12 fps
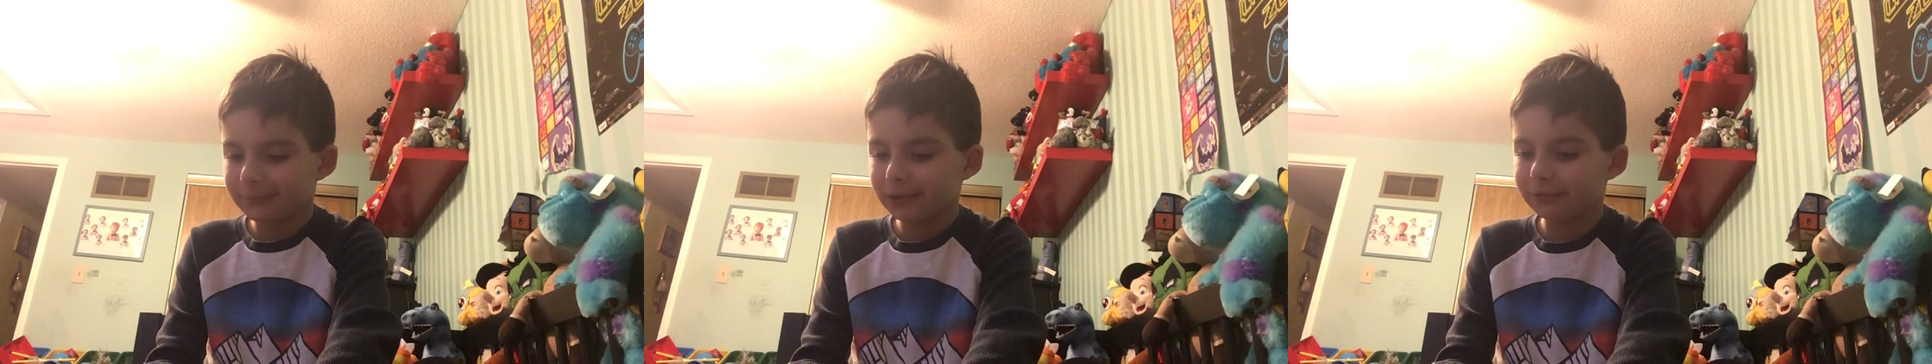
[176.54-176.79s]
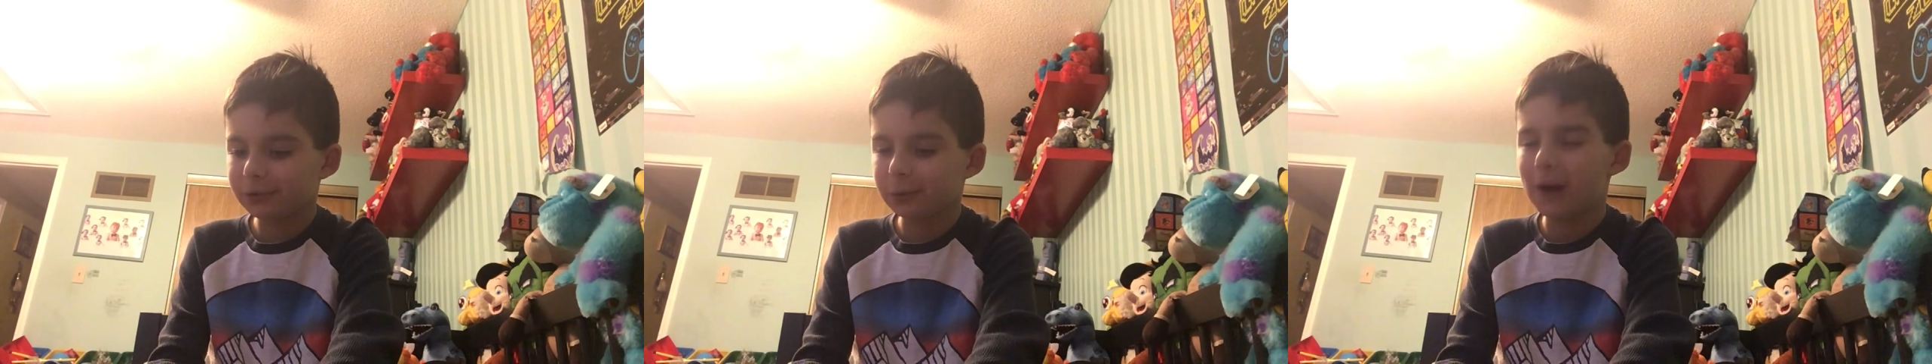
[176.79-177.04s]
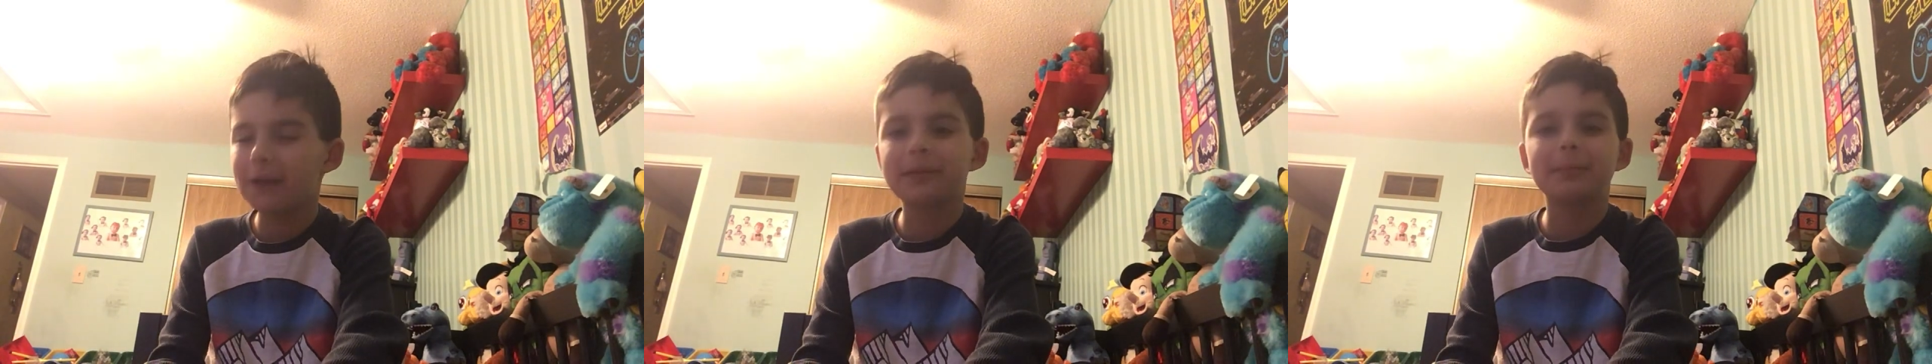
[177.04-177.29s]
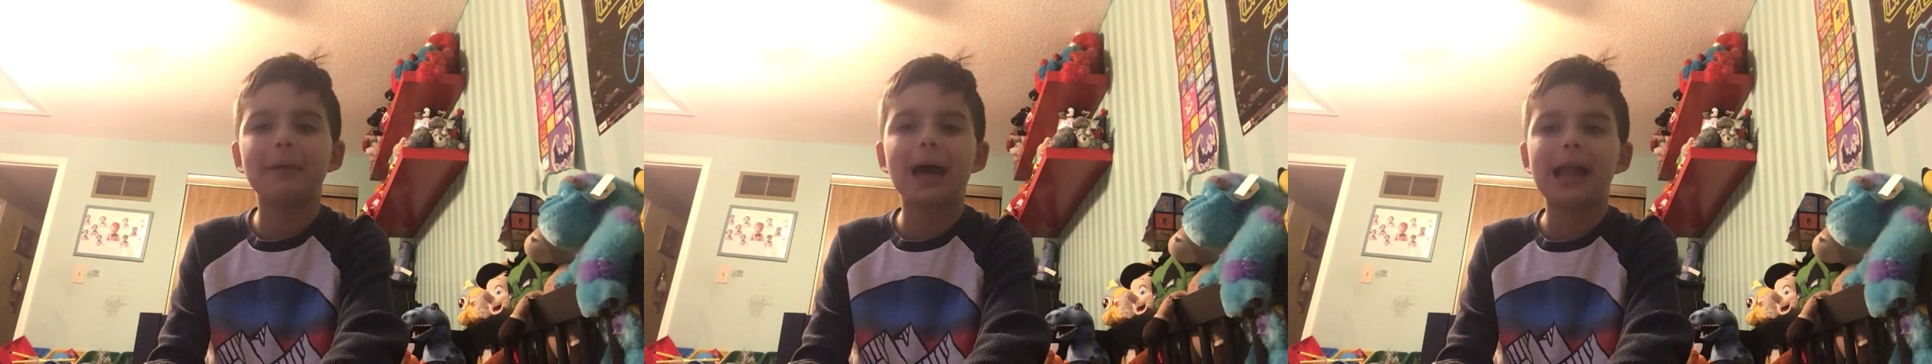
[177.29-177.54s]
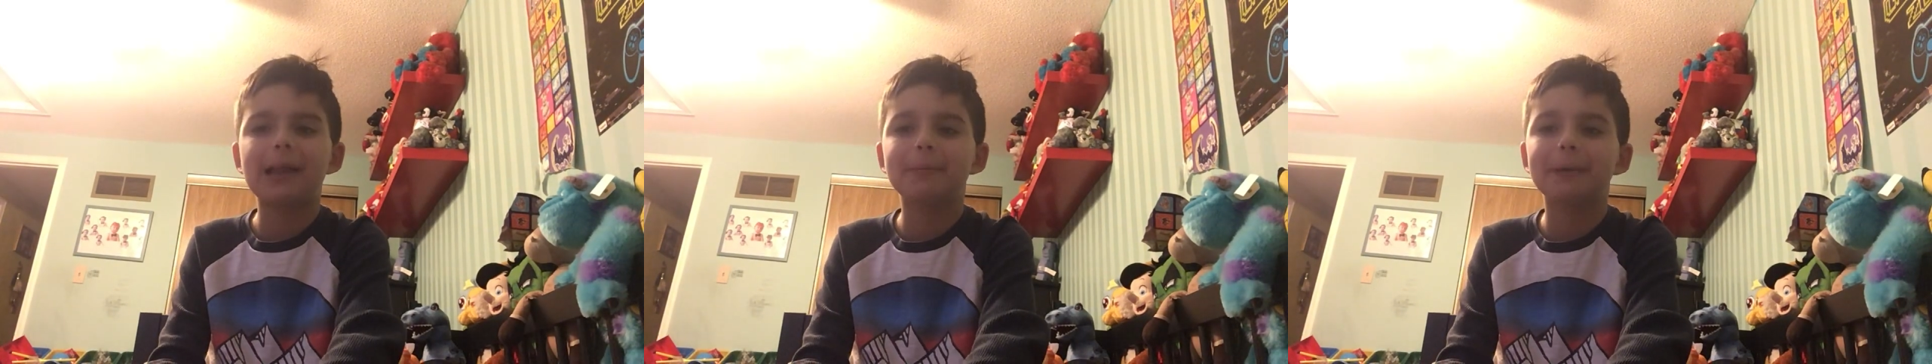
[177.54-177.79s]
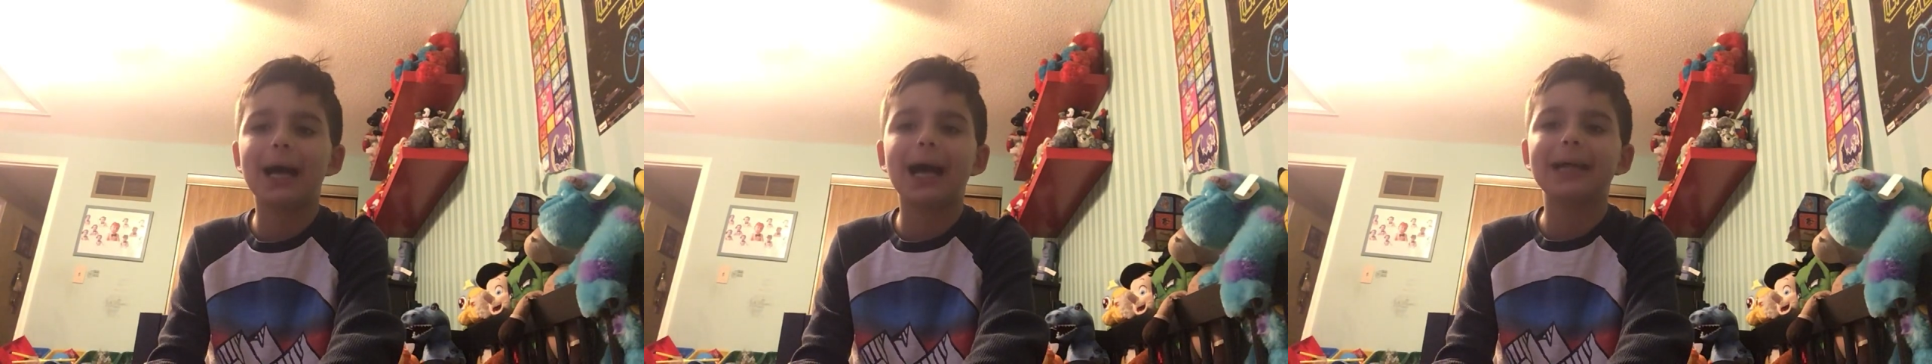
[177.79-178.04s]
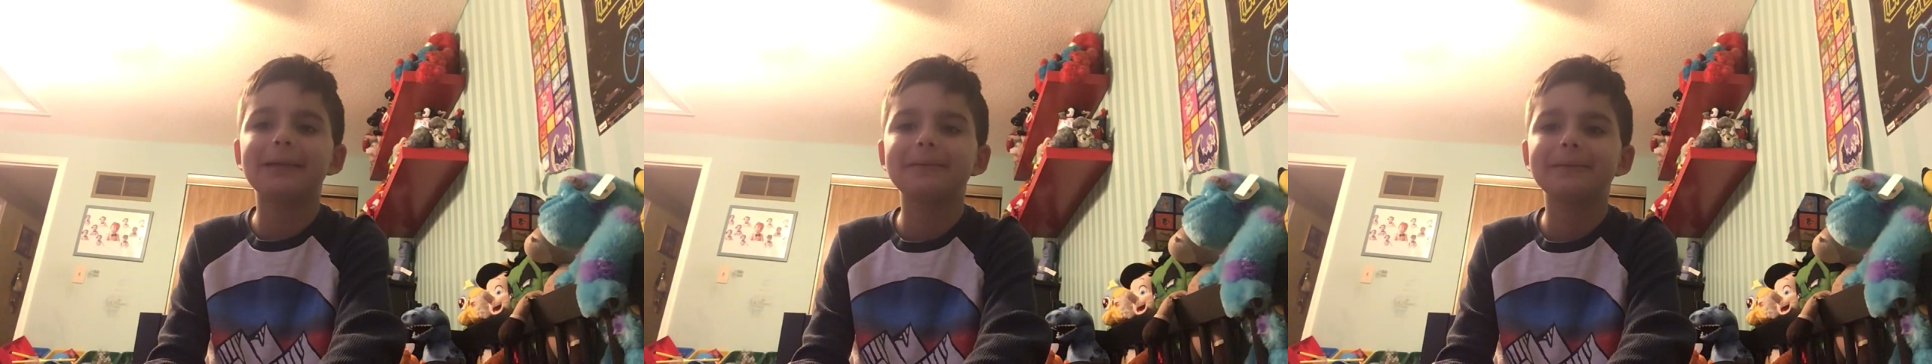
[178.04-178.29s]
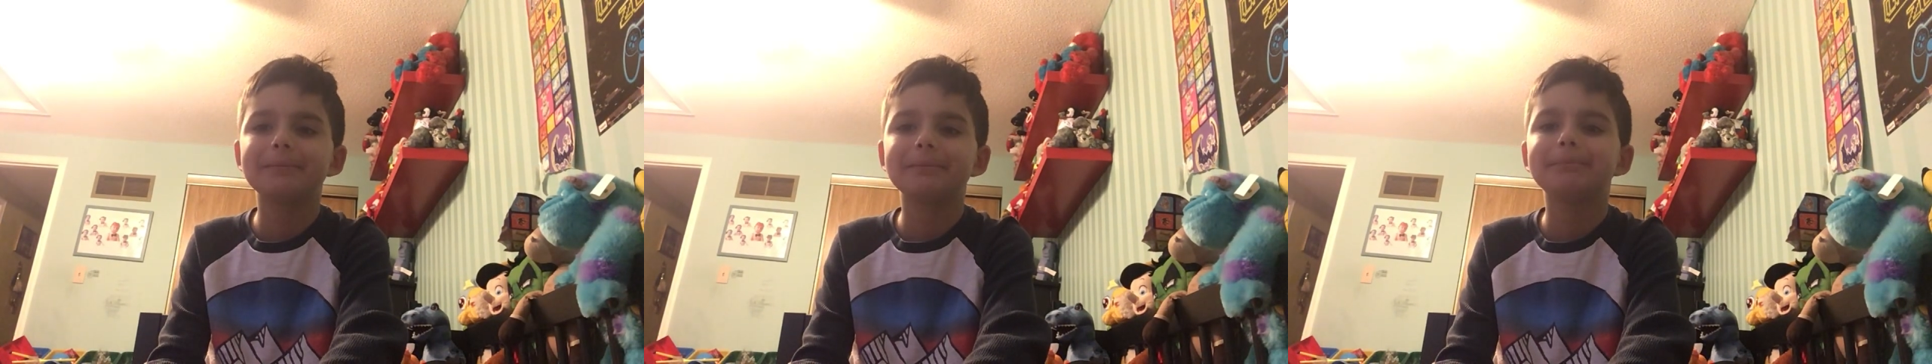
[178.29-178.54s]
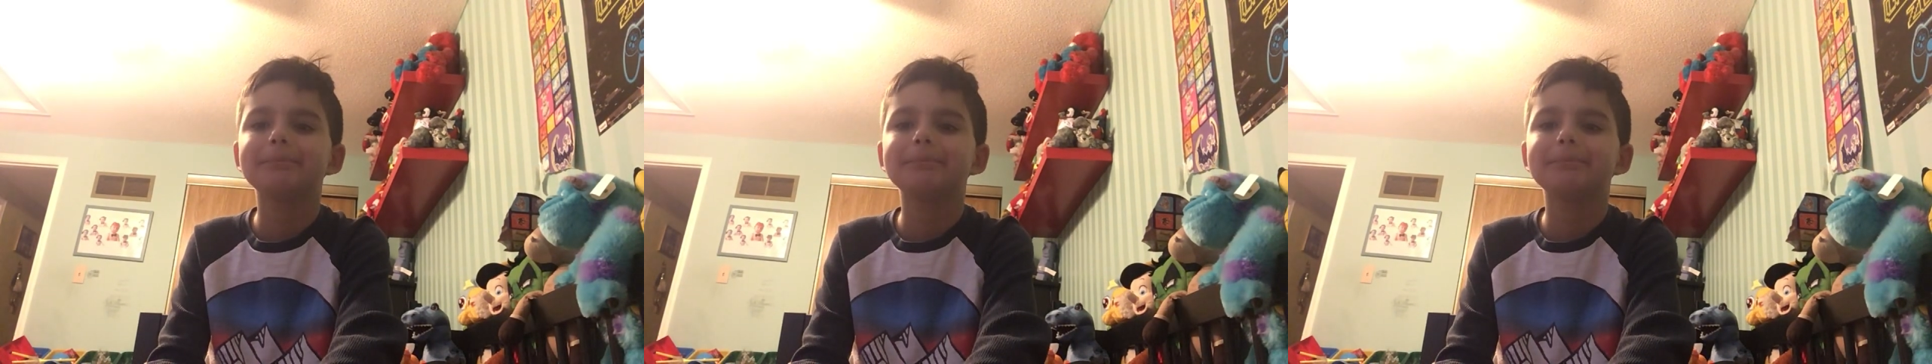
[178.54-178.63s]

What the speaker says: if you want the battle pass,